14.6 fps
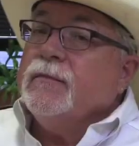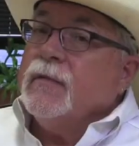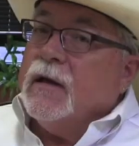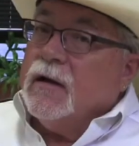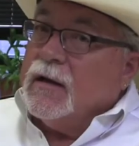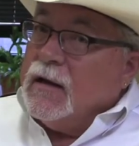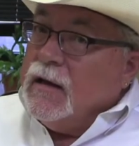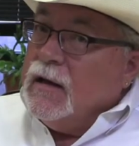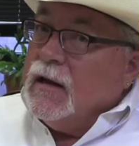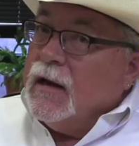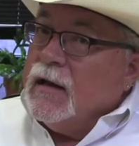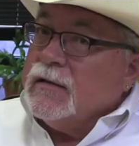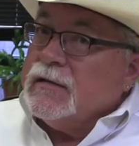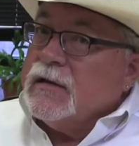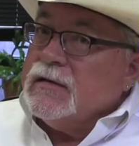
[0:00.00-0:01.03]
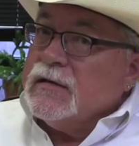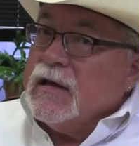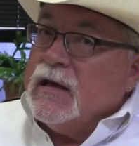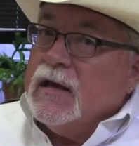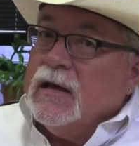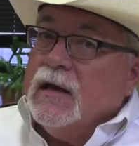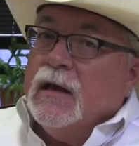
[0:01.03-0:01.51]
Now again, as I
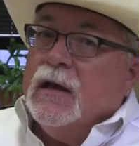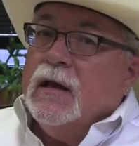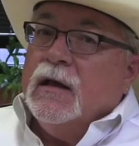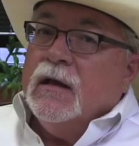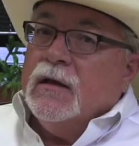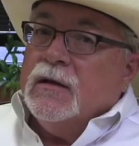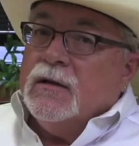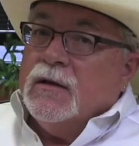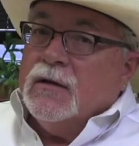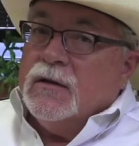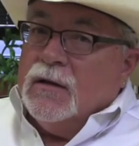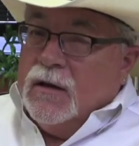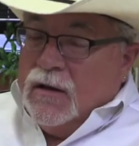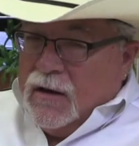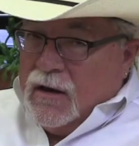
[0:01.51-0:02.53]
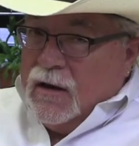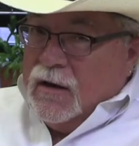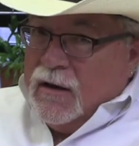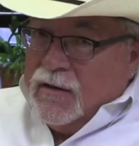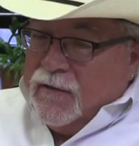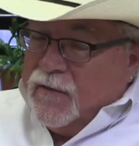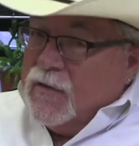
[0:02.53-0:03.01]
said,
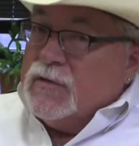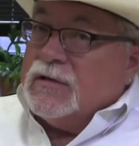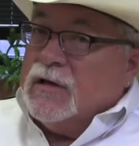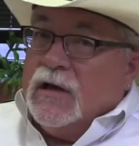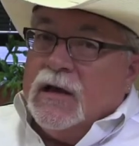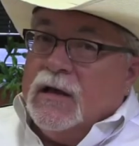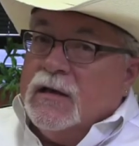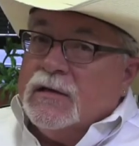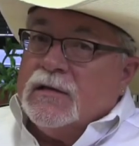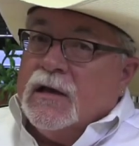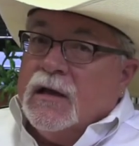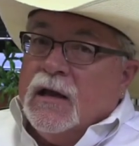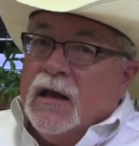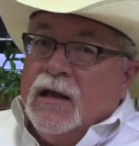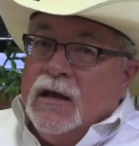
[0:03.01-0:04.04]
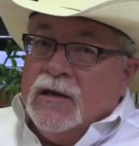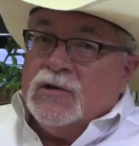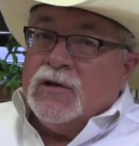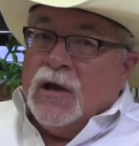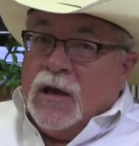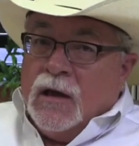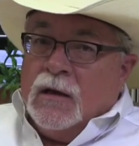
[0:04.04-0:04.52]
the first thing is that each
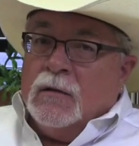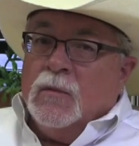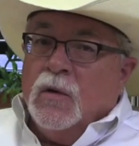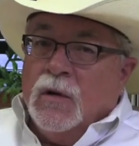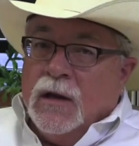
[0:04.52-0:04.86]
animal